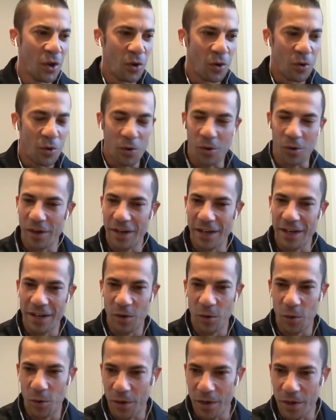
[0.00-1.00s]
or
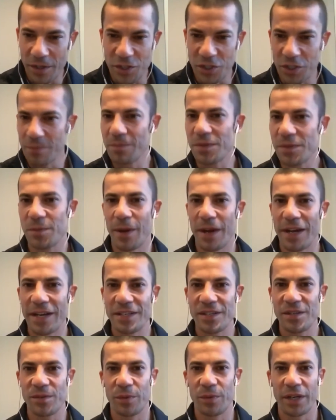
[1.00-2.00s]
a gym
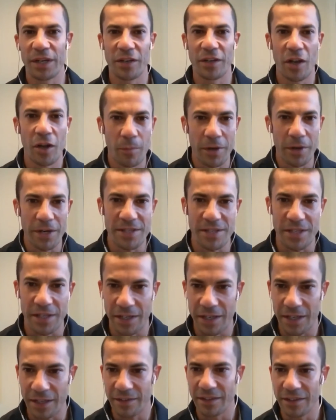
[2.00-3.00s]
space where nobody's
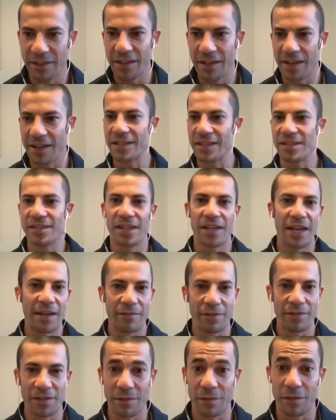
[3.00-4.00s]
connected unless they have
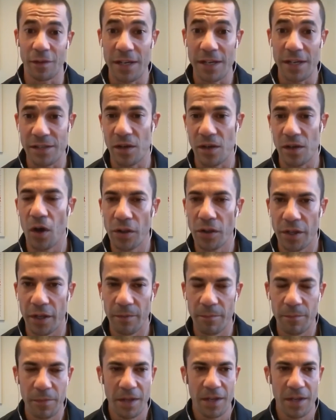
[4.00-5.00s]
a device on them.